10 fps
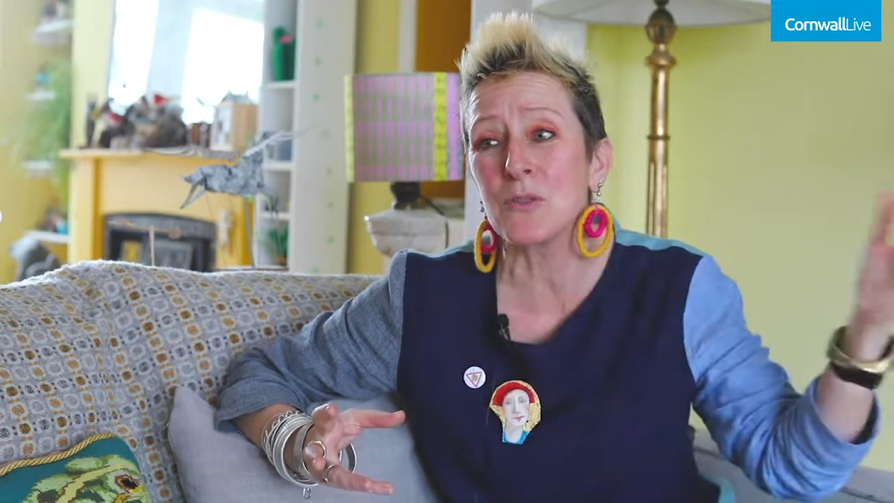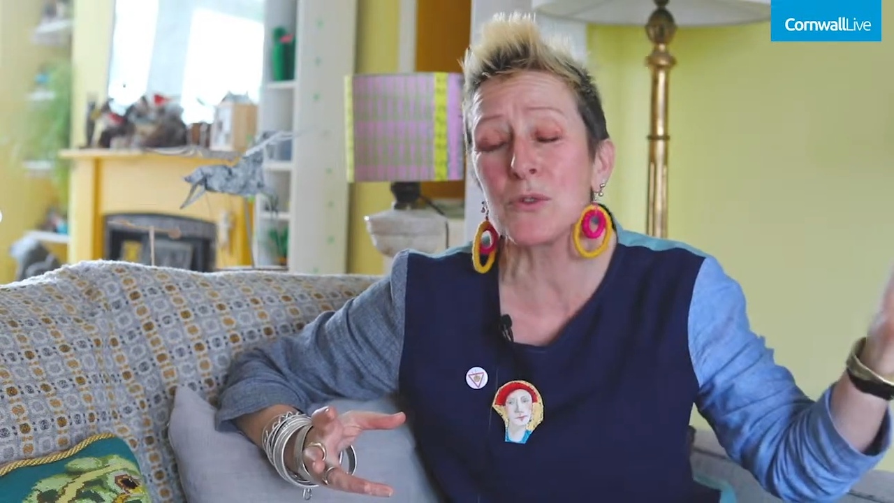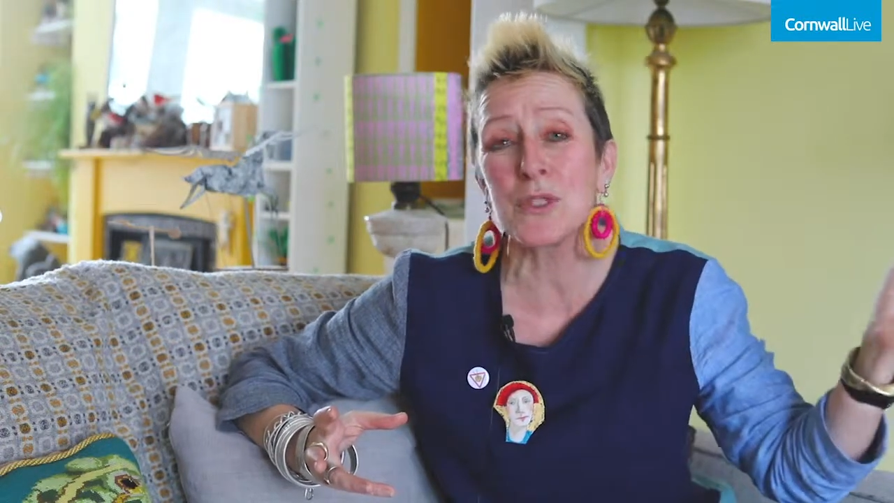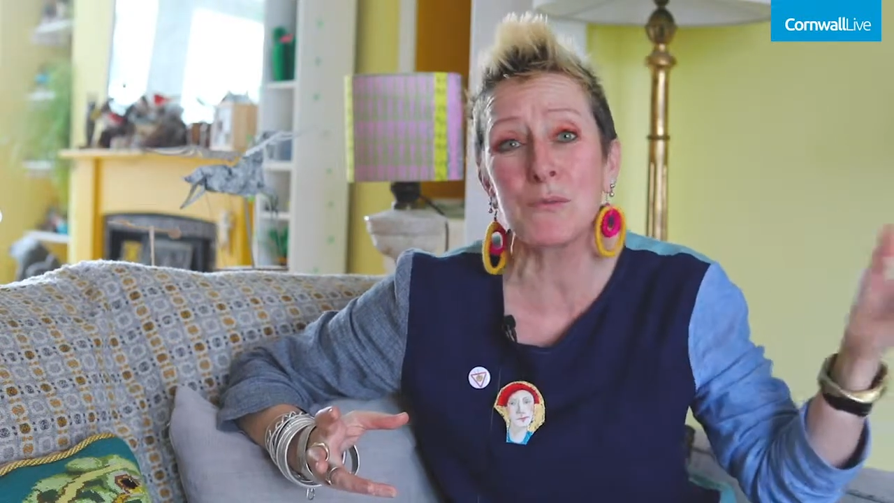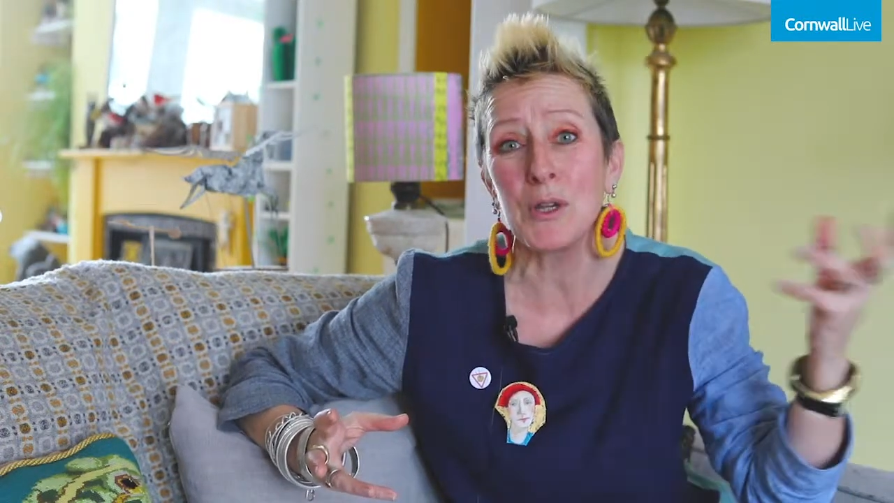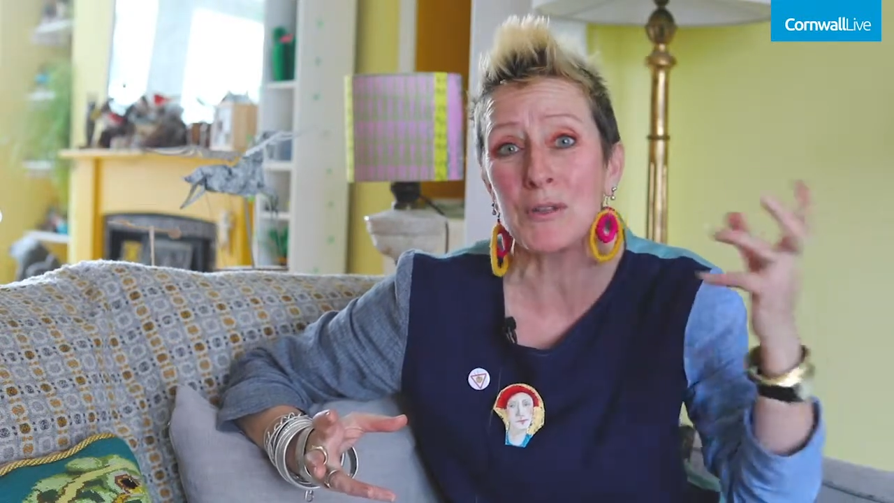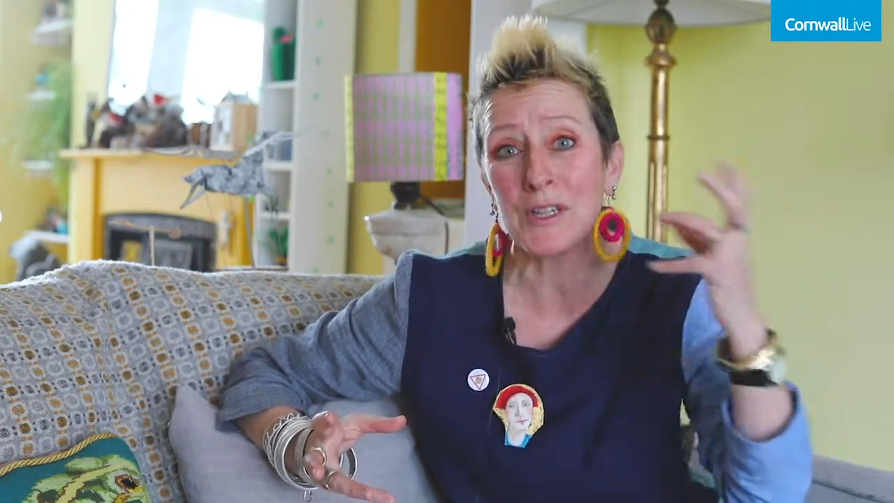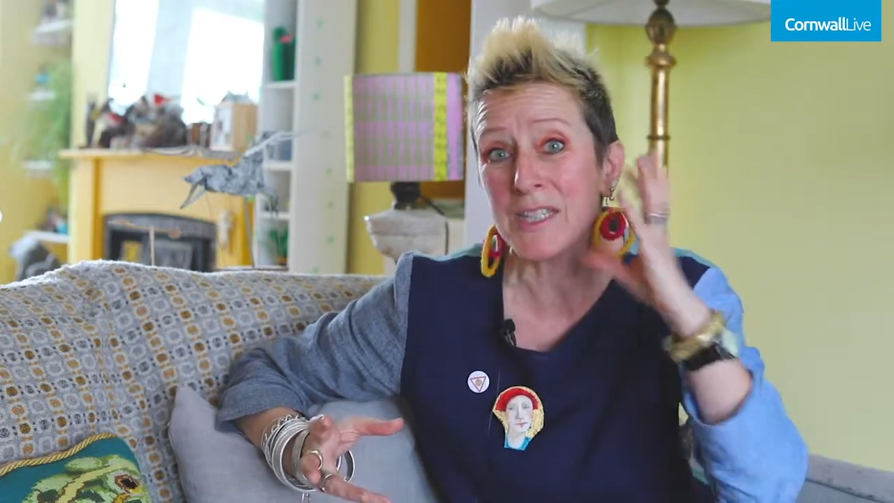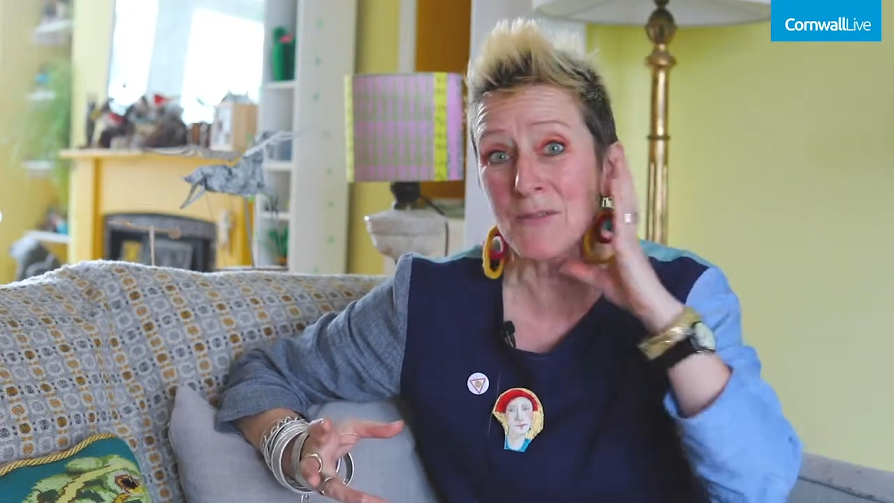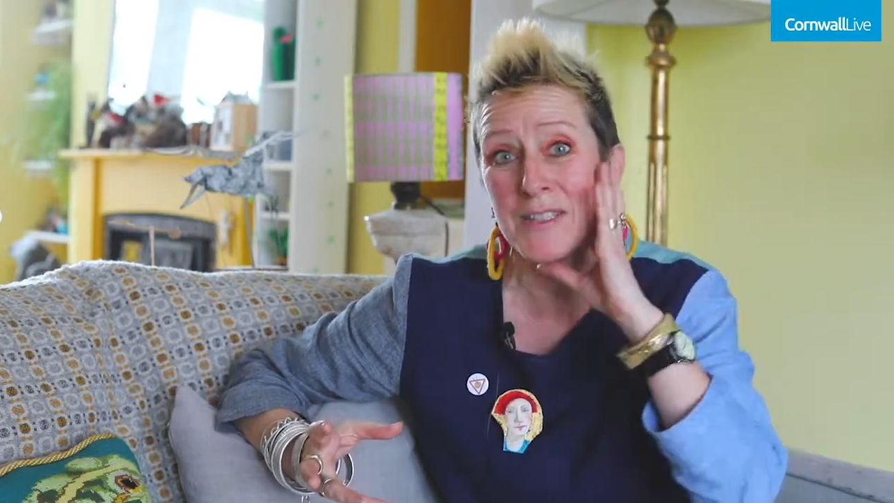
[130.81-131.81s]
across the road
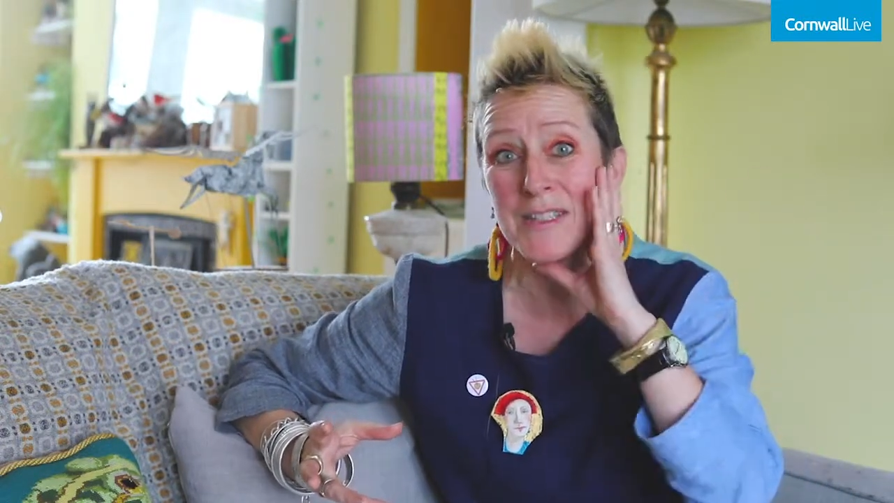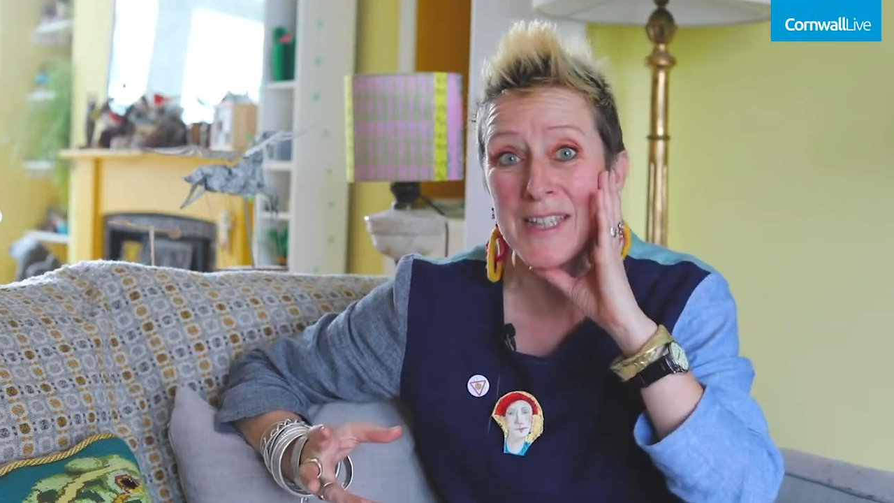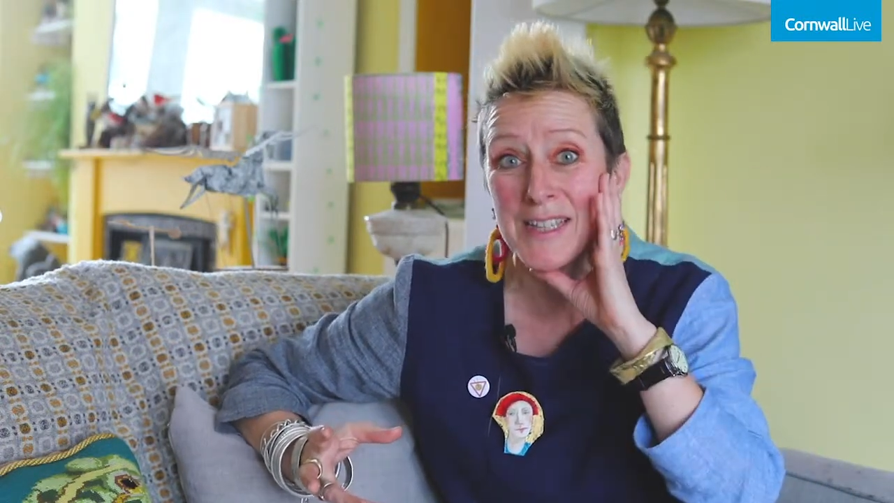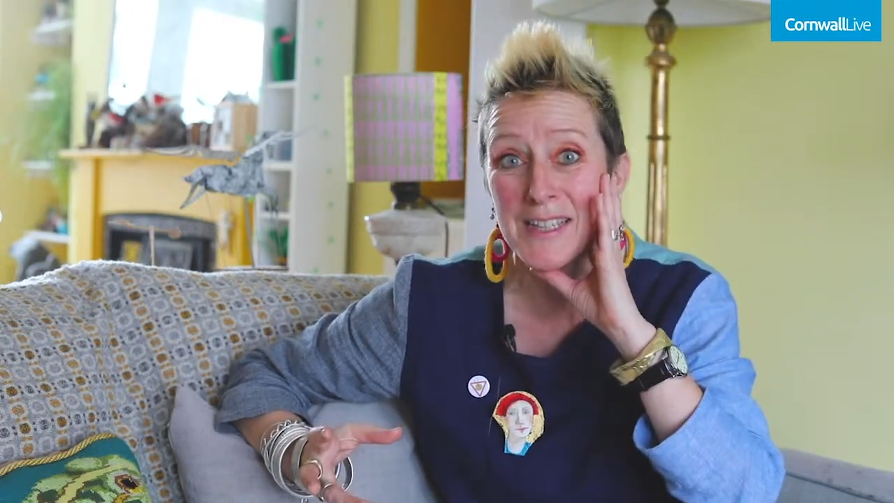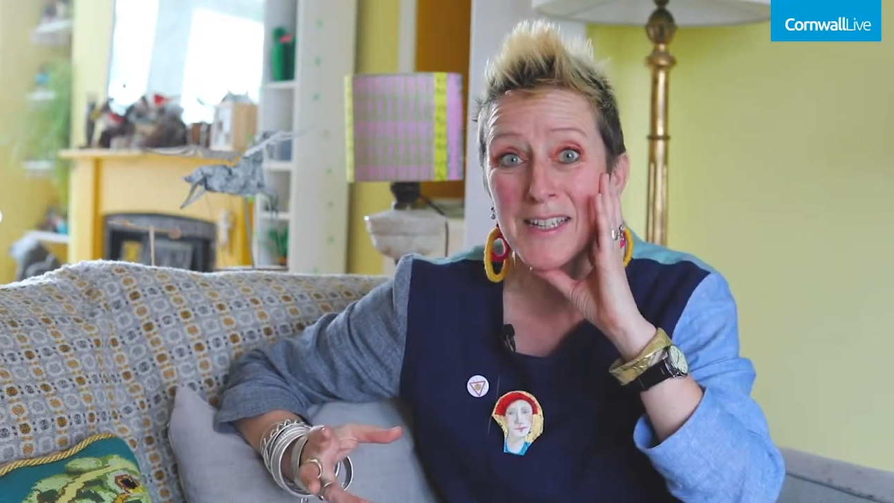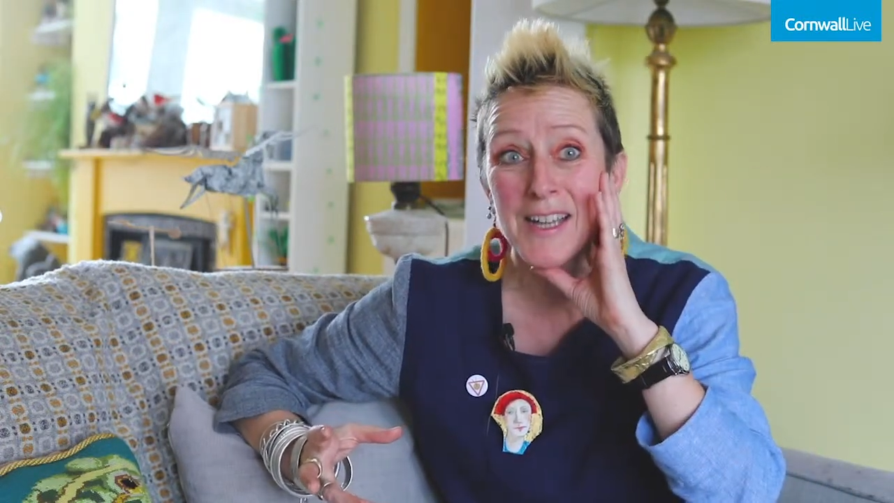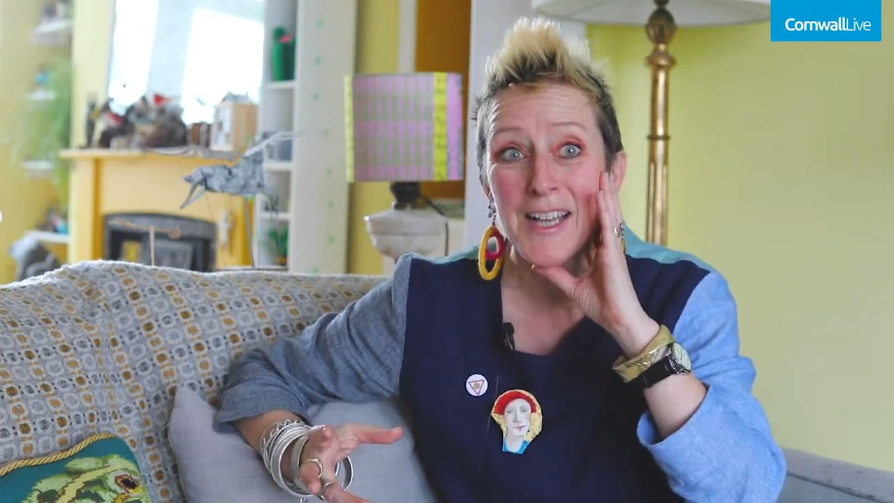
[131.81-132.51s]
that I'd never seen,